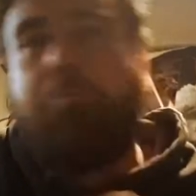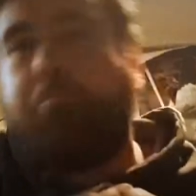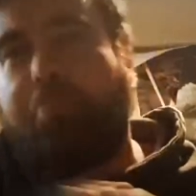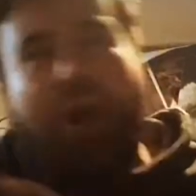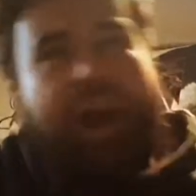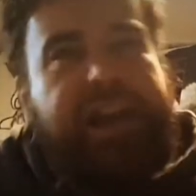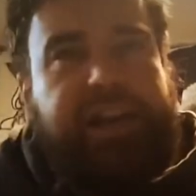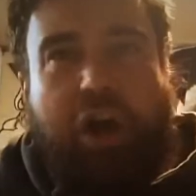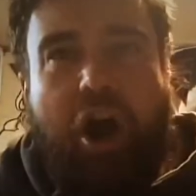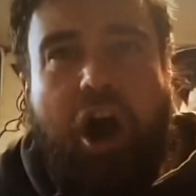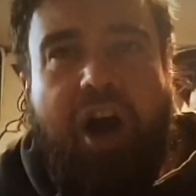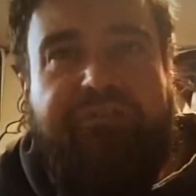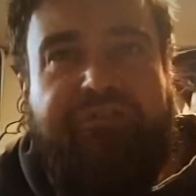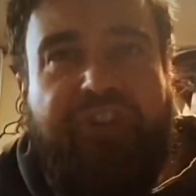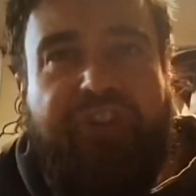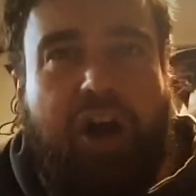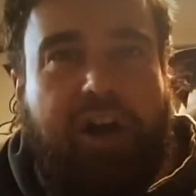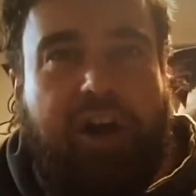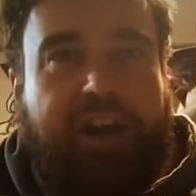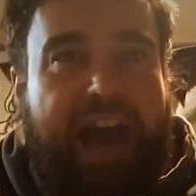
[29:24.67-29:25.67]
break
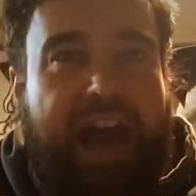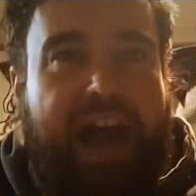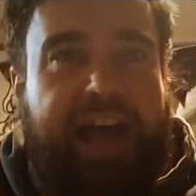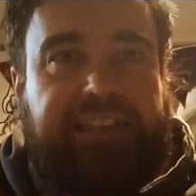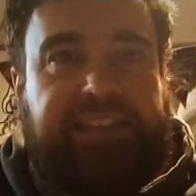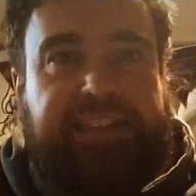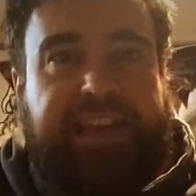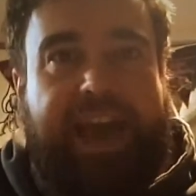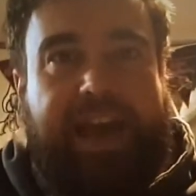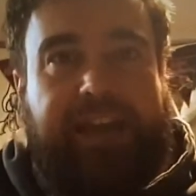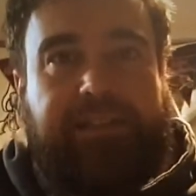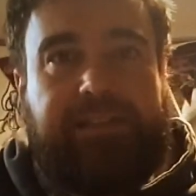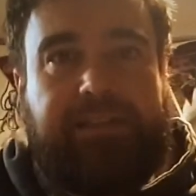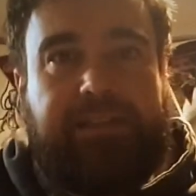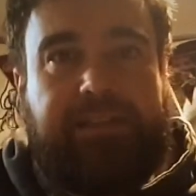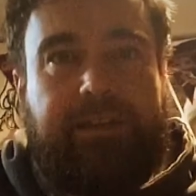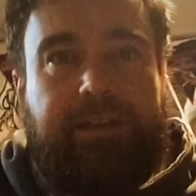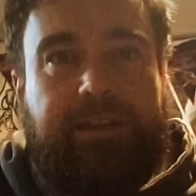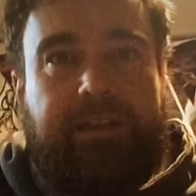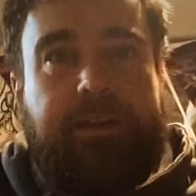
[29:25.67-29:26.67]
off all
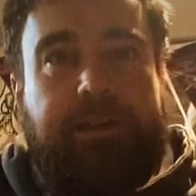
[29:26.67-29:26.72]
contact.